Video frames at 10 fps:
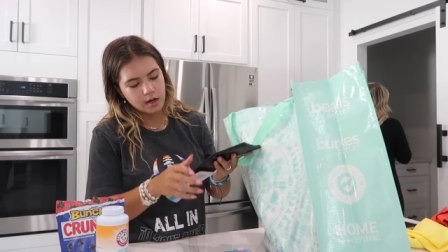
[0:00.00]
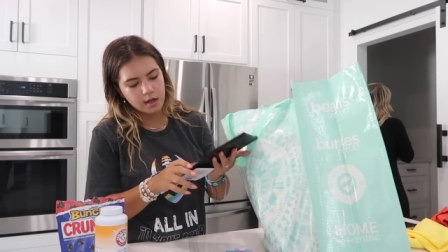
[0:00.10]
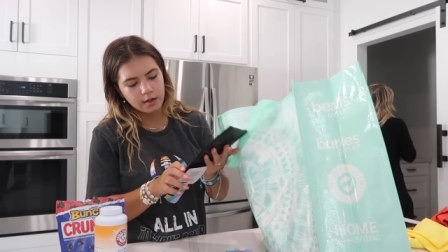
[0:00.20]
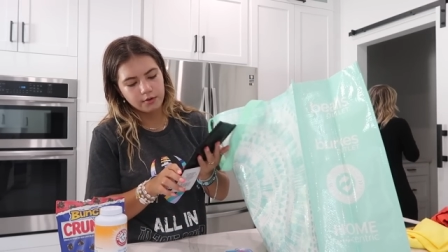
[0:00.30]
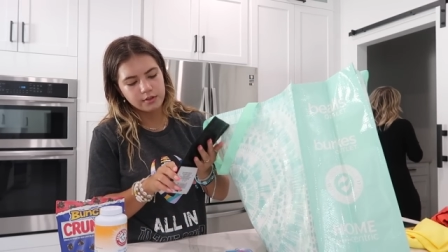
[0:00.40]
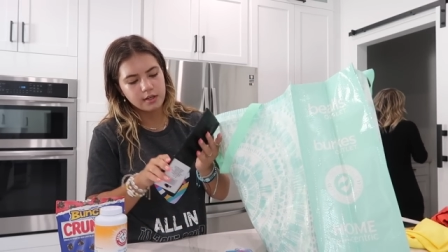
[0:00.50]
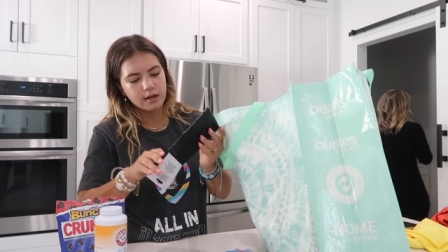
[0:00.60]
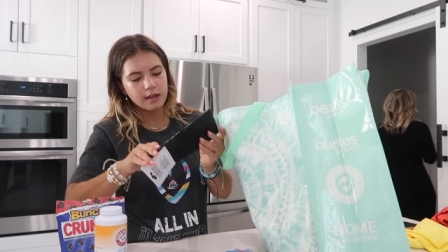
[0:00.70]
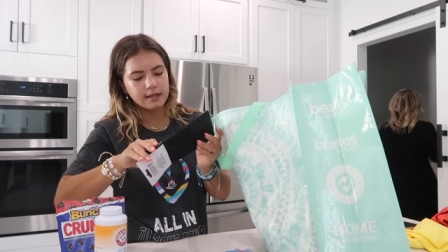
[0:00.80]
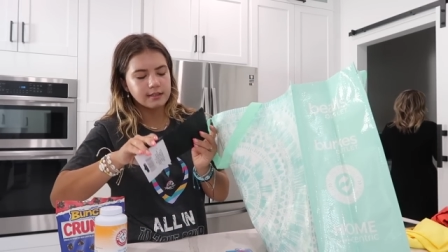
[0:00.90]
got a little
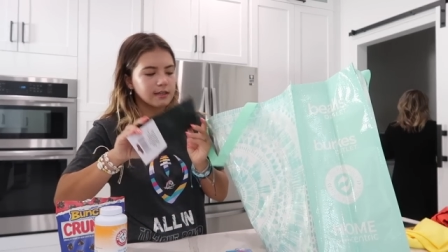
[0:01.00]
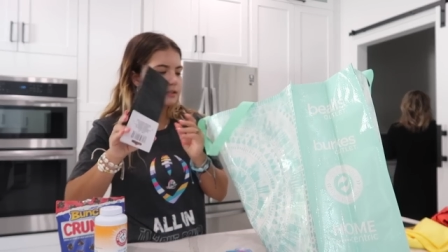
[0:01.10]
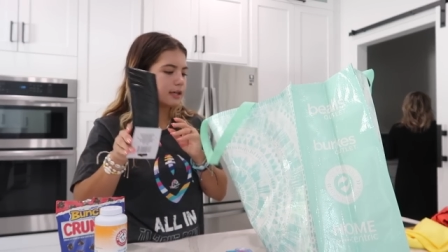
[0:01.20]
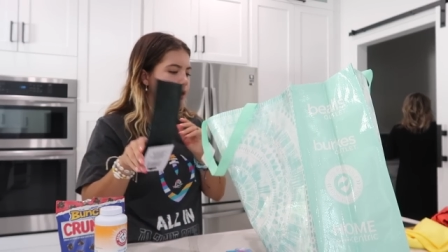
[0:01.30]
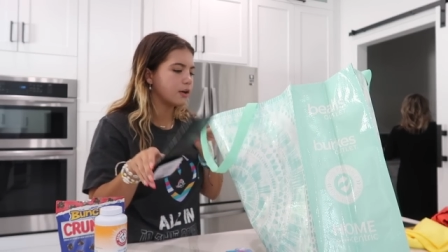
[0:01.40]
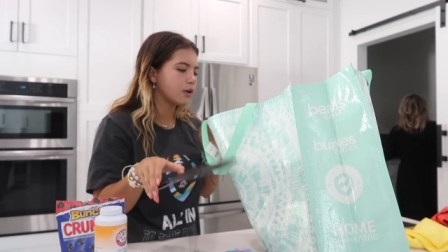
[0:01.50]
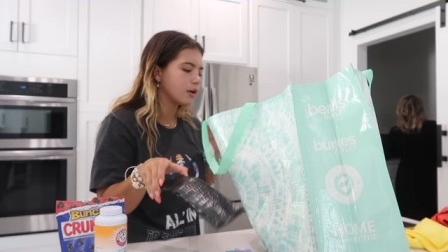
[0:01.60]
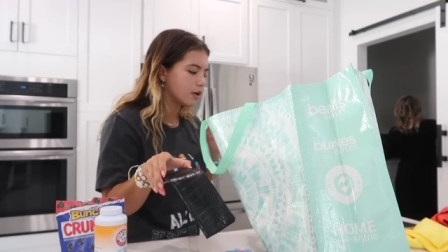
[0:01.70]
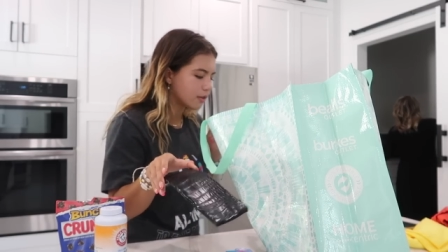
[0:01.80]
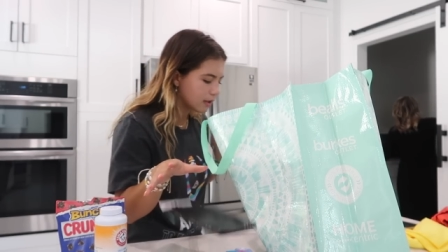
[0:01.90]
sunglass
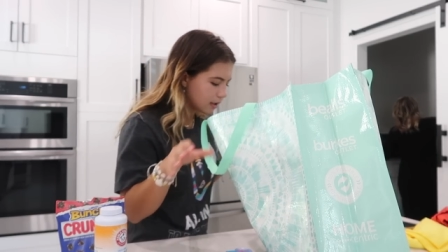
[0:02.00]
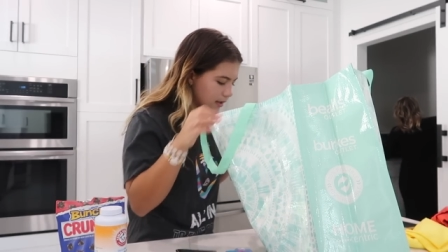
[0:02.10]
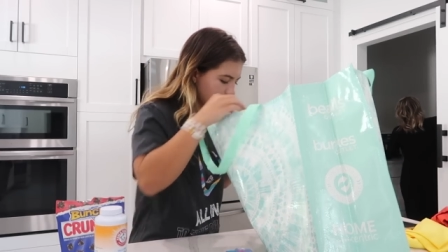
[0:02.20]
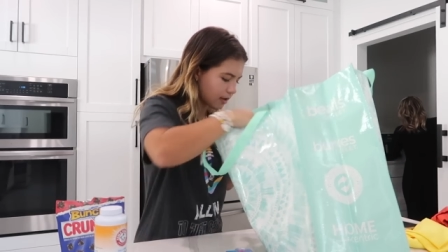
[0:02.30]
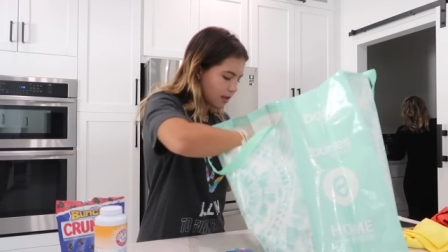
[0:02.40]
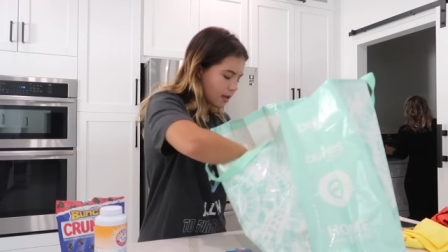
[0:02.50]
container thing.